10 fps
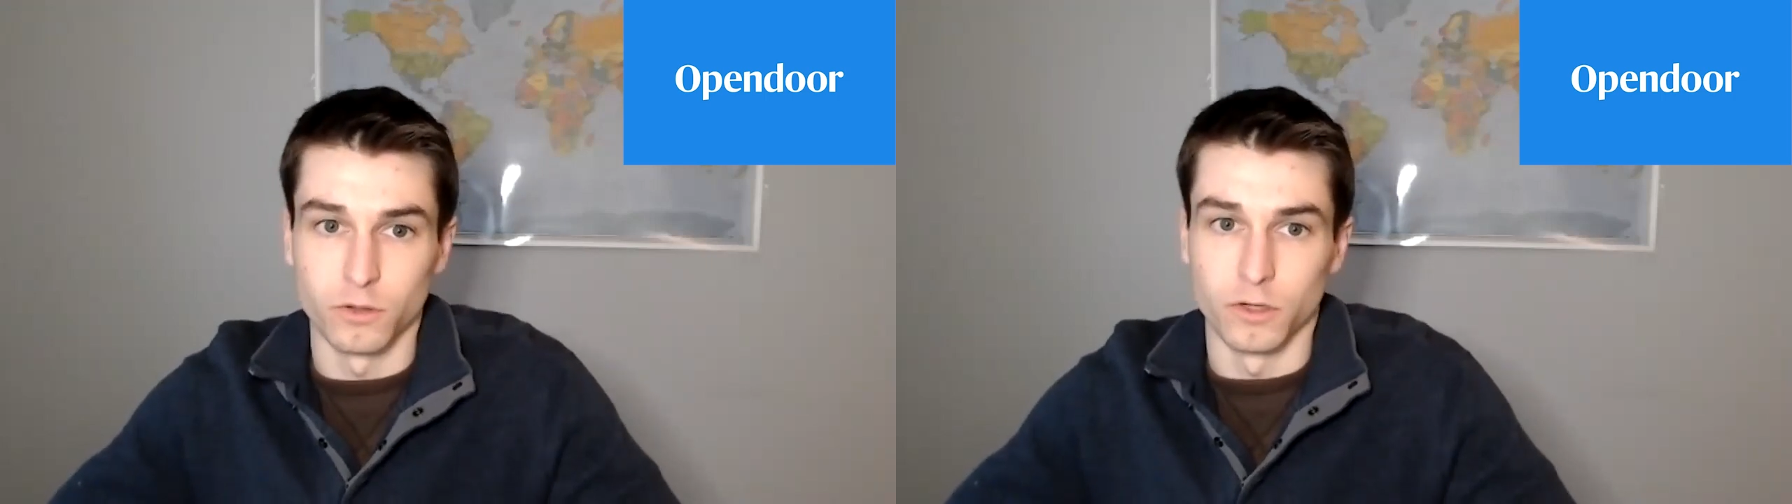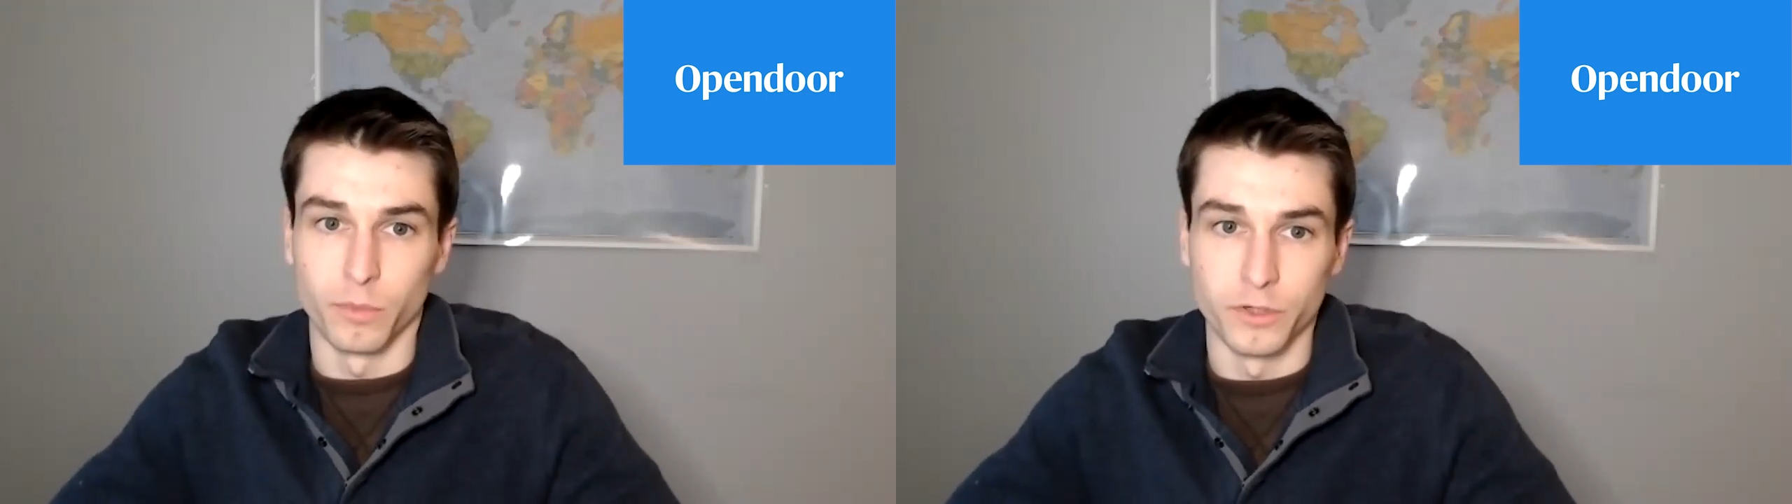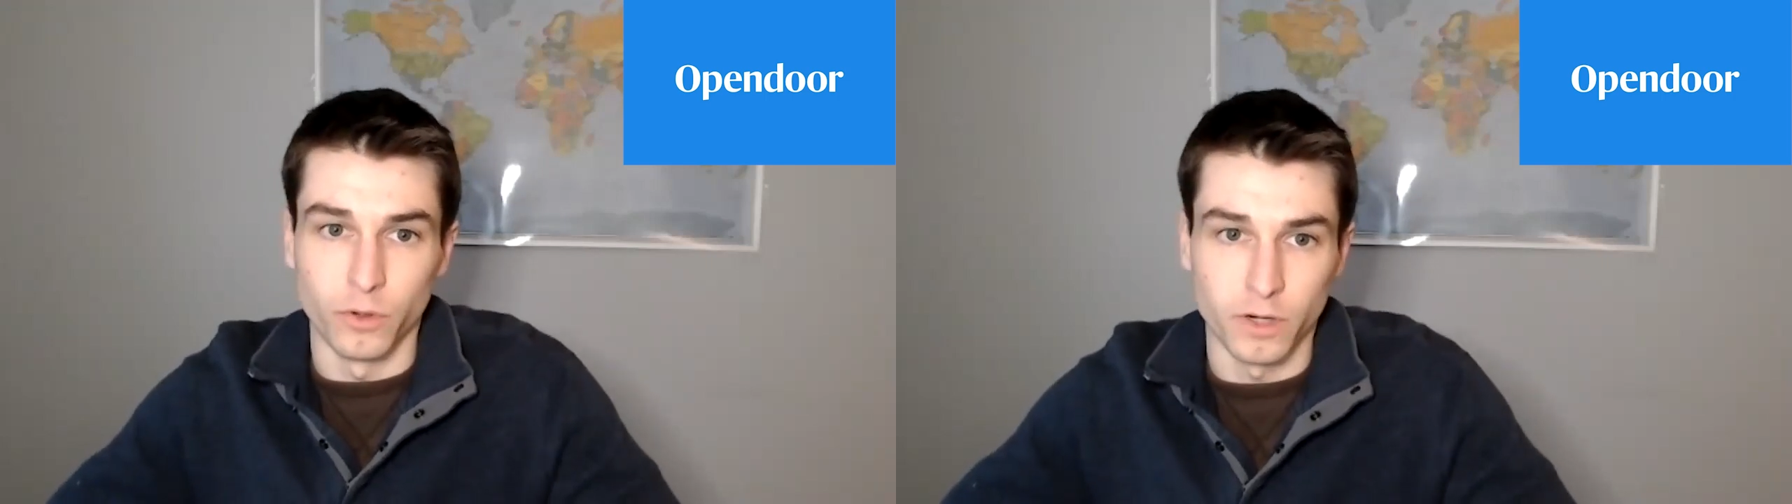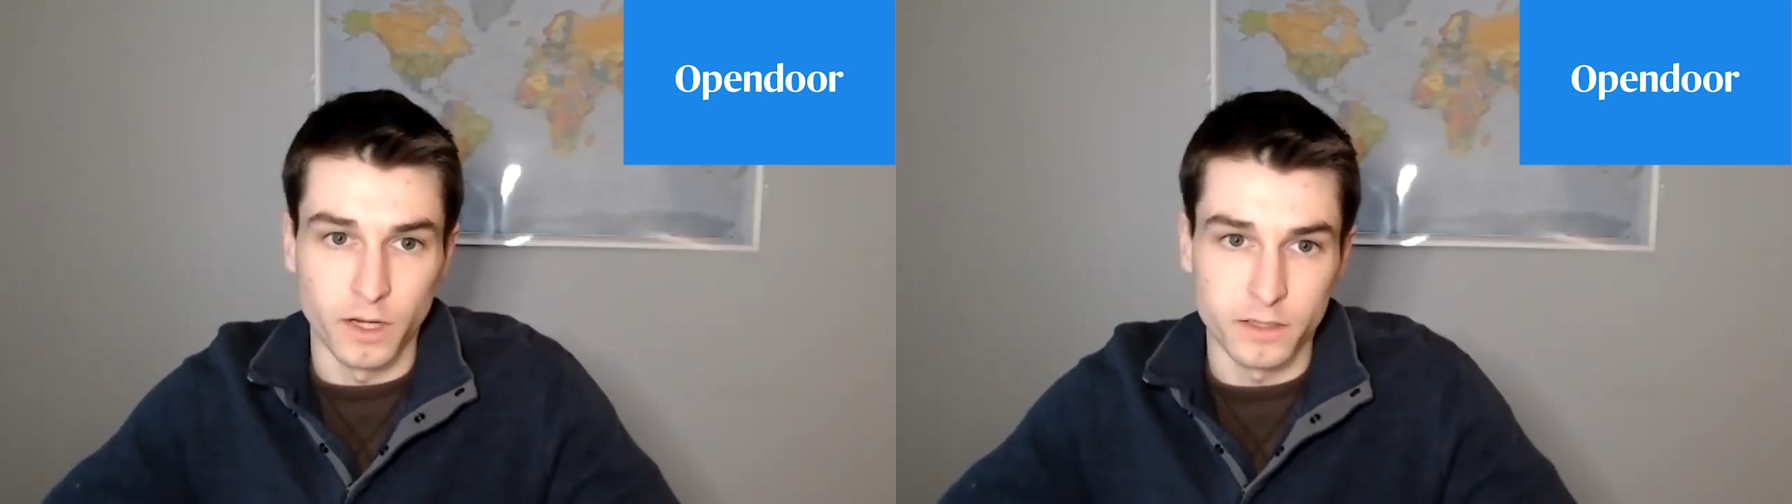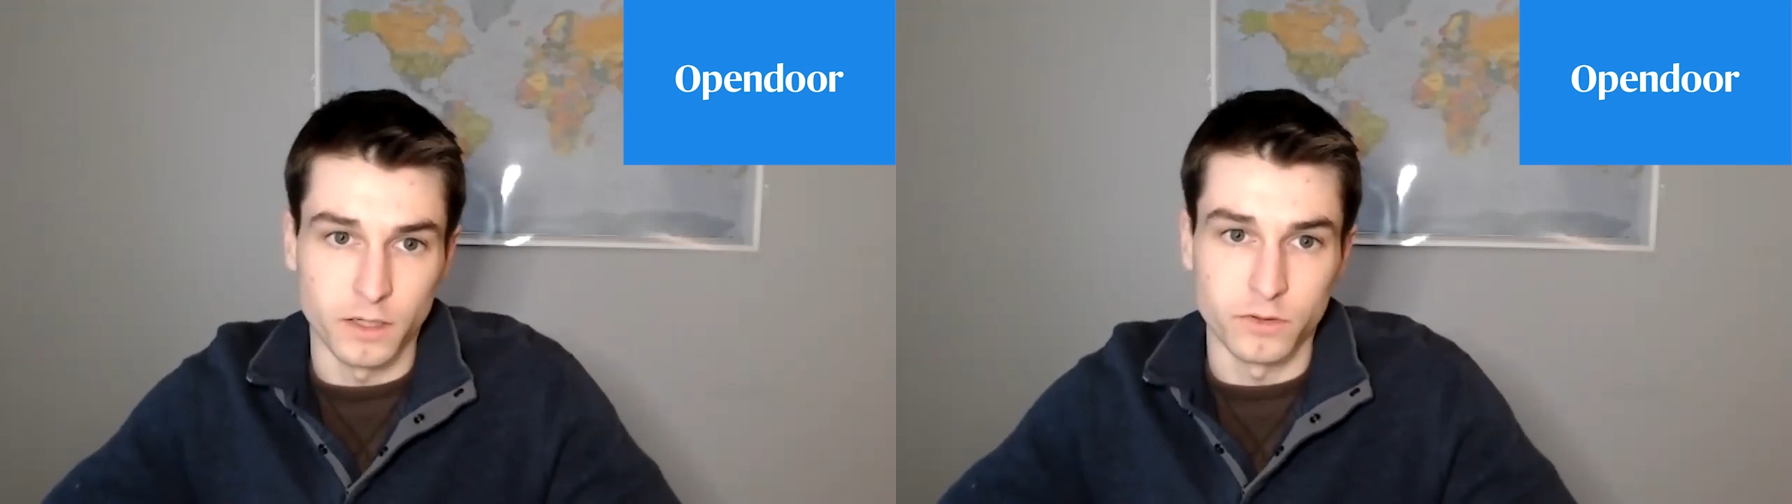Opendoor
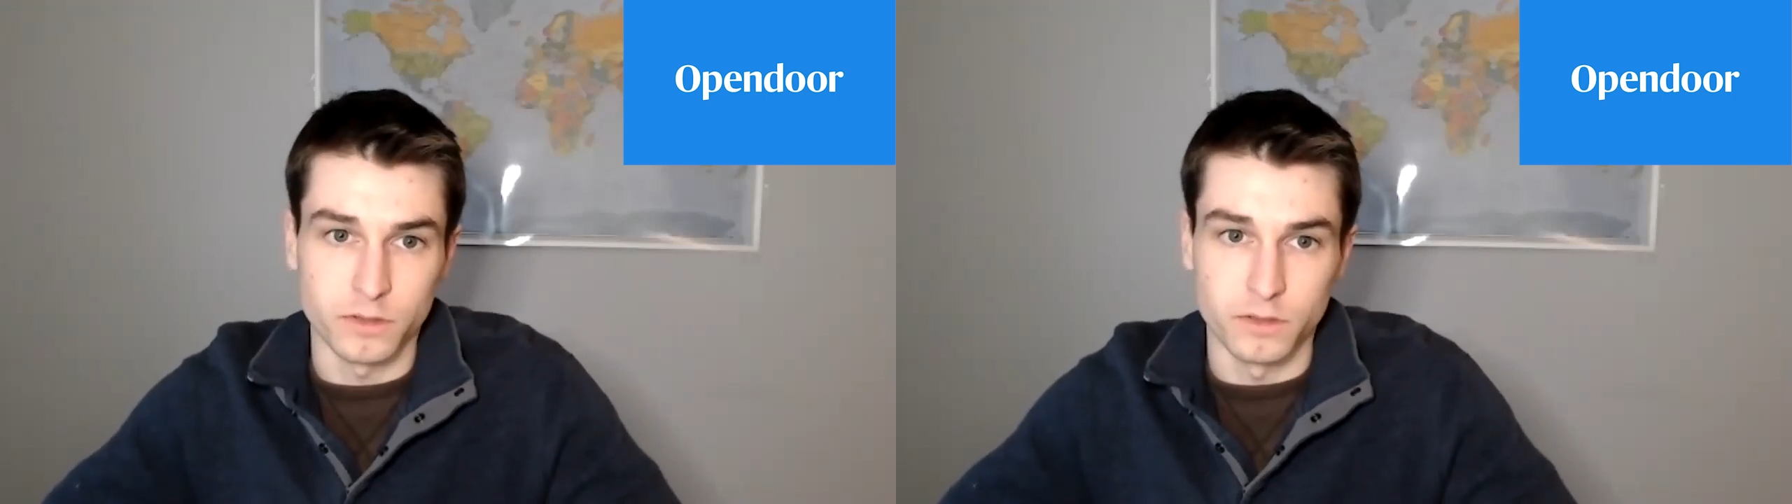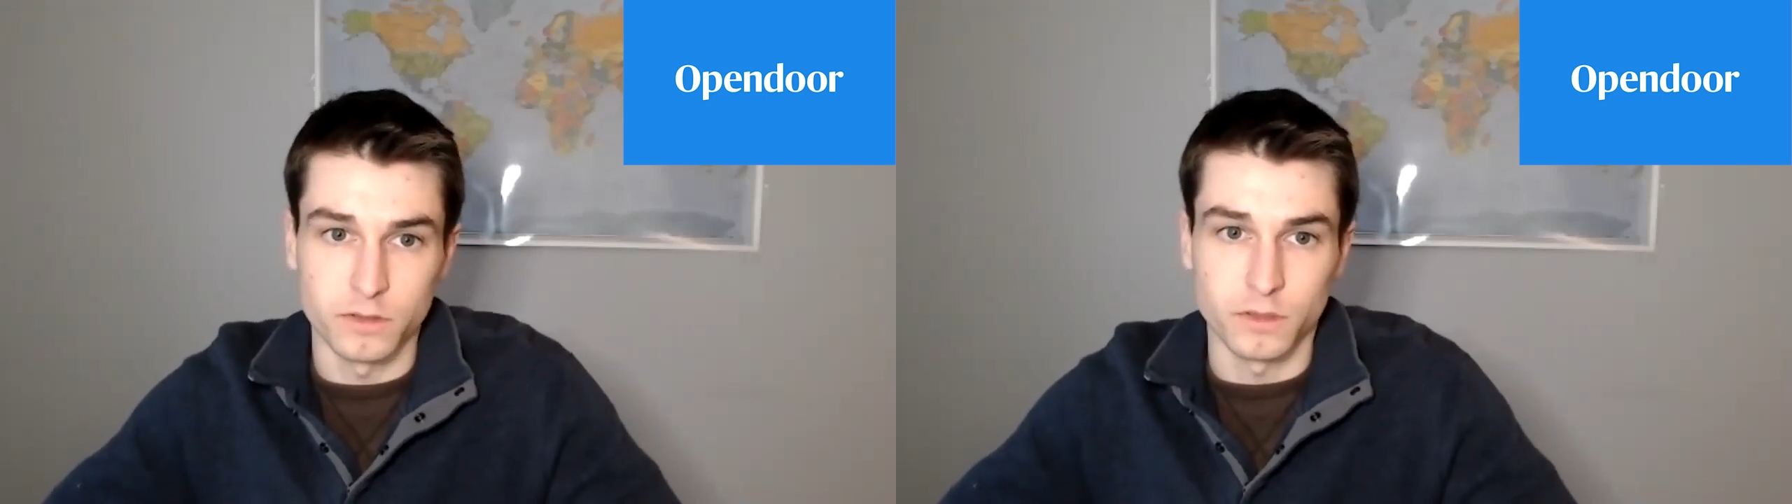has houses